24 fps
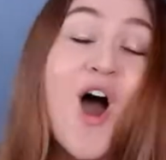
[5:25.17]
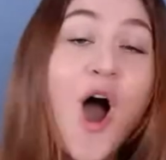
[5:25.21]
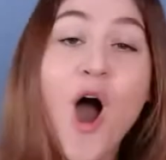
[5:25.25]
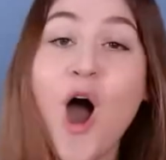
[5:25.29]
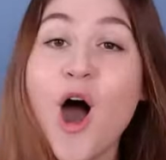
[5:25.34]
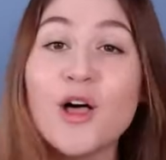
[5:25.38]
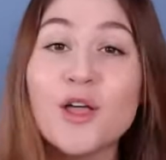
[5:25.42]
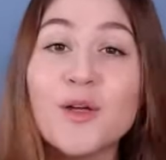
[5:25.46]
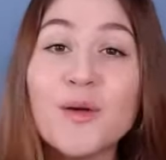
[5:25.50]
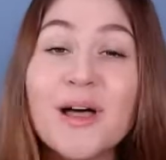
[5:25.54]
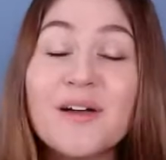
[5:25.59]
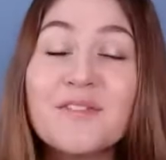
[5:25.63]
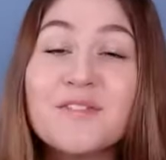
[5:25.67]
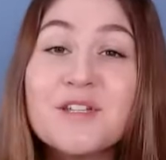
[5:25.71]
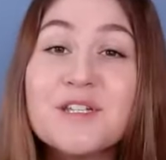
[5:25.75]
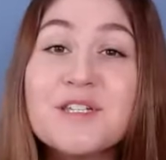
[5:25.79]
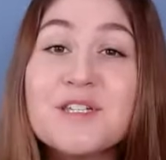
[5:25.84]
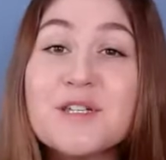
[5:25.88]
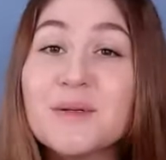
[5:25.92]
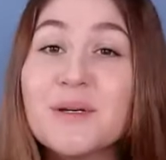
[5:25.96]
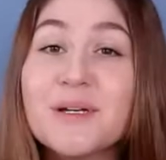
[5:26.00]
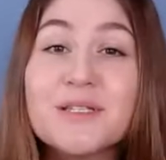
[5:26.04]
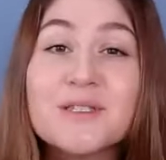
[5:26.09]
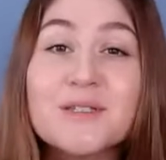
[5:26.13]
All you have to
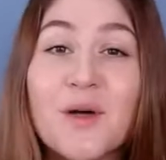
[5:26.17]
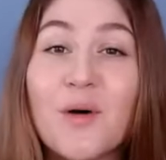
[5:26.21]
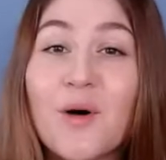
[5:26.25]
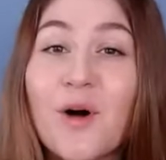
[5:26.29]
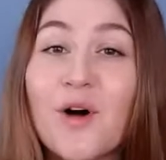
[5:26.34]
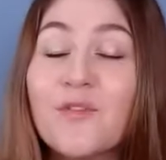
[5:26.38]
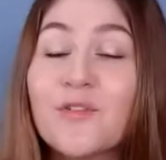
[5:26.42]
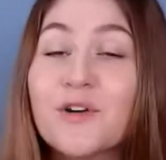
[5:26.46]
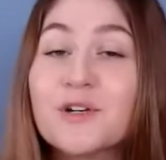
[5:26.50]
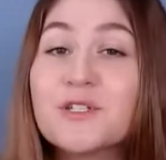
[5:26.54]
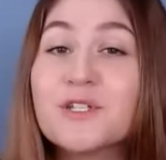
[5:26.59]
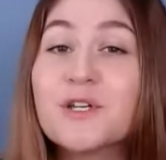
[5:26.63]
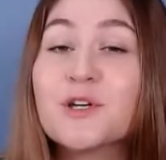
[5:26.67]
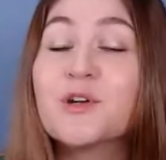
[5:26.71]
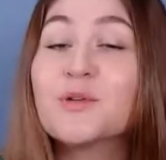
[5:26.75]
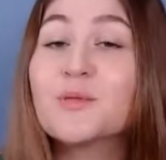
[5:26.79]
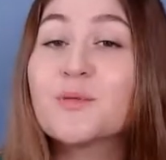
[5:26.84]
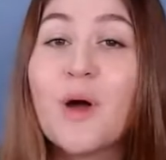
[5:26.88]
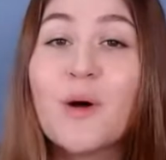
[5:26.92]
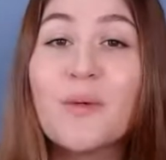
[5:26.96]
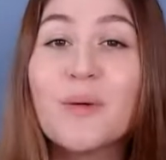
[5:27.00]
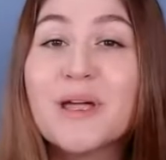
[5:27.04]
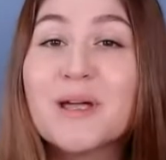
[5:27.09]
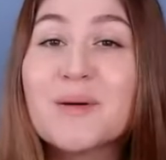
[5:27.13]
do is go over to
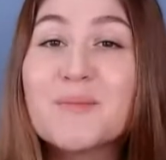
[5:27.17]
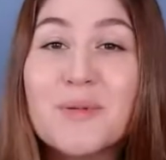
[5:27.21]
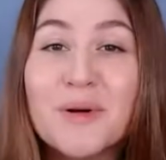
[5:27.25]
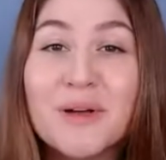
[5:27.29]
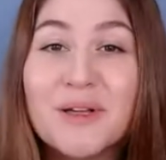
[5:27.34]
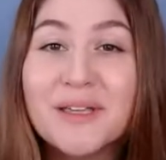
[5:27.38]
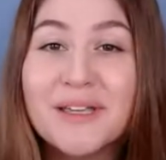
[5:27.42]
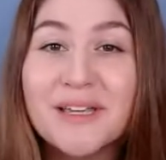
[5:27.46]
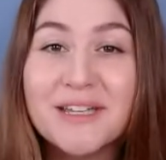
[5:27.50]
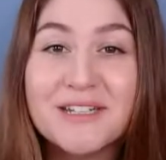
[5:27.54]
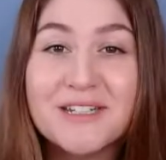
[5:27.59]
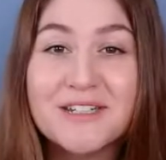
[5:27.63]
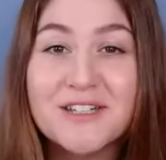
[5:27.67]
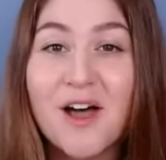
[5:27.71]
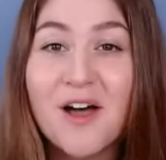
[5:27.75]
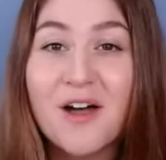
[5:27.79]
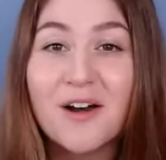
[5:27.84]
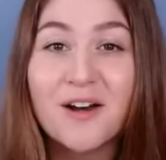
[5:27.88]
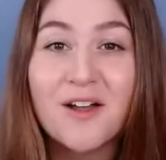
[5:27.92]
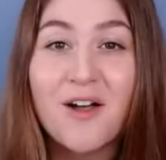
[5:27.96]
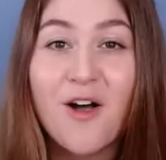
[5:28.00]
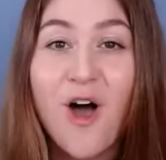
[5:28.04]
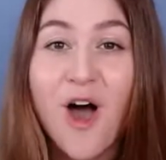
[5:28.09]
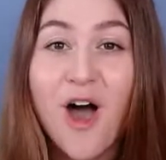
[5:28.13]

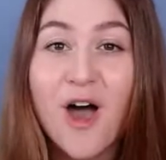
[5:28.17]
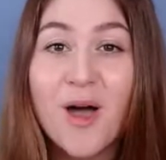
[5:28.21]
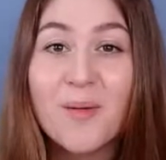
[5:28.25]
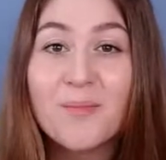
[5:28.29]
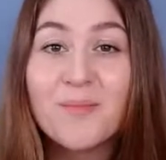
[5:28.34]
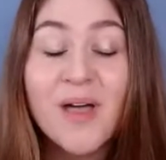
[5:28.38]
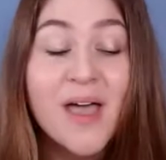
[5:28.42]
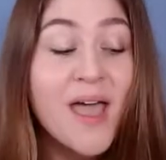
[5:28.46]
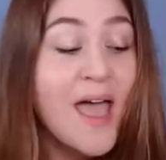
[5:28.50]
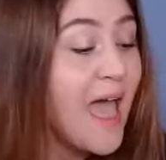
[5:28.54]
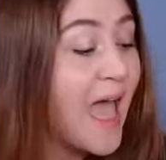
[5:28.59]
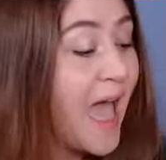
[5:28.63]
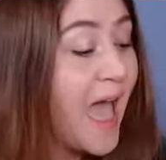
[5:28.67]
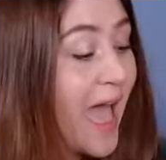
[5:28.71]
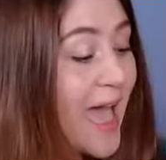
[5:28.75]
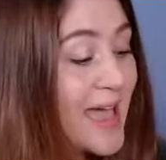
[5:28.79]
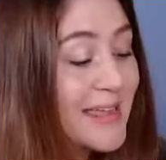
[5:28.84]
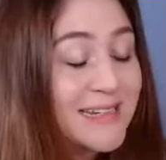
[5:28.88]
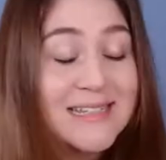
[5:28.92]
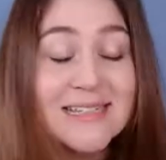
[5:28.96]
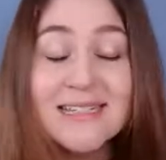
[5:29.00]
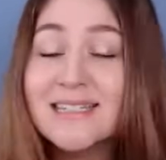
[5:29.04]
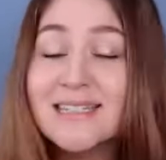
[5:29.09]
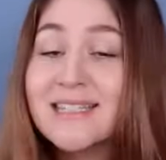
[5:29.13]
growingbrilliant.com
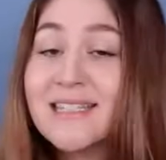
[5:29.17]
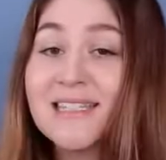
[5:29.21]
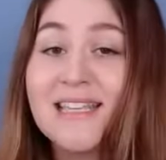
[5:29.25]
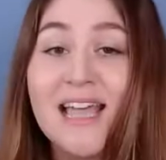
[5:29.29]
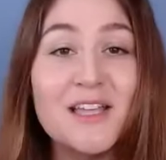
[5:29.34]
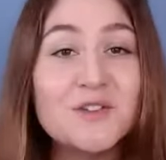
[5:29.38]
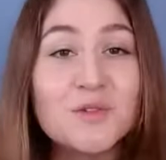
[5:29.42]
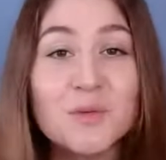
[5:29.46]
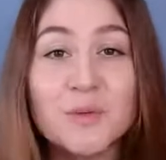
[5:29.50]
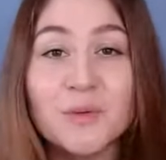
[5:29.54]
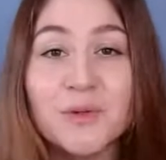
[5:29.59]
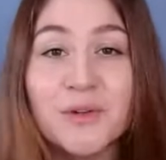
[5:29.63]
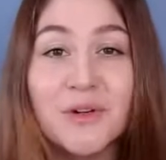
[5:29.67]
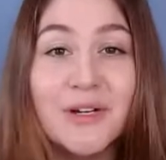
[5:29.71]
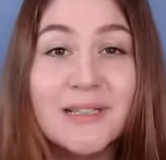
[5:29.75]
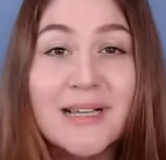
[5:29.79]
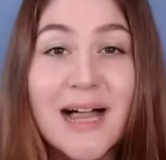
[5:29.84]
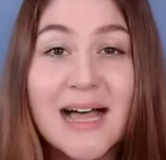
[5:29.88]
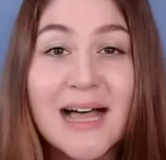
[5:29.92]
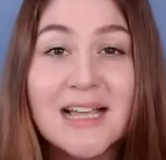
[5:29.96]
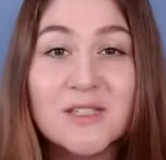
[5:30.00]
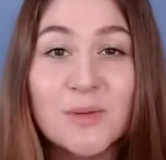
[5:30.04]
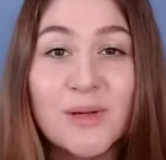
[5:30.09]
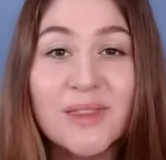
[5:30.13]
and schedule your
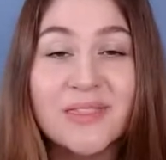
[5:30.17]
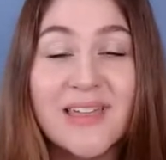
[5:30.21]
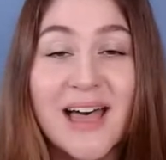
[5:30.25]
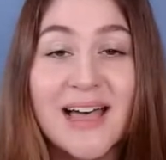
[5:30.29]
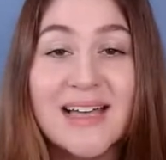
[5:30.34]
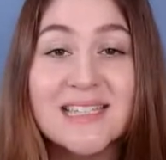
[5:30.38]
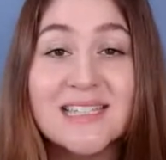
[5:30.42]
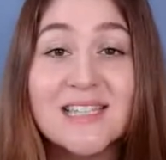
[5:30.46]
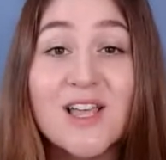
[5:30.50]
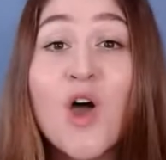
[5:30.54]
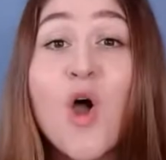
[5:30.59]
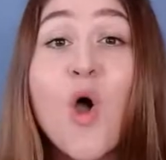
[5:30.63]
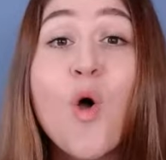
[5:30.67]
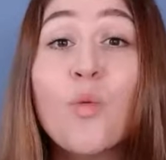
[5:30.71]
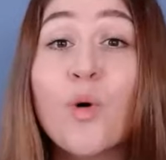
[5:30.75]
class with us.